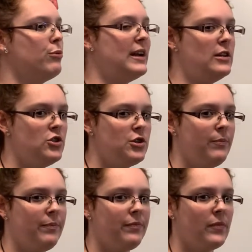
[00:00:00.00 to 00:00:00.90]
bridge.
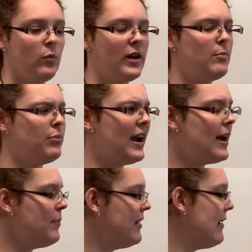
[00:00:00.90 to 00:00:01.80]
We're going to
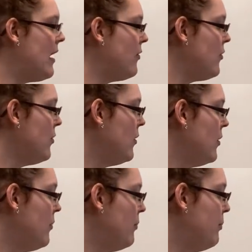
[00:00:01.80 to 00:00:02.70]
break up the sounds.
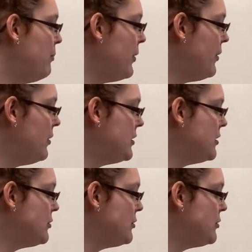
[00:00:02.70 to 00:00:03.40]
B-R-I-G.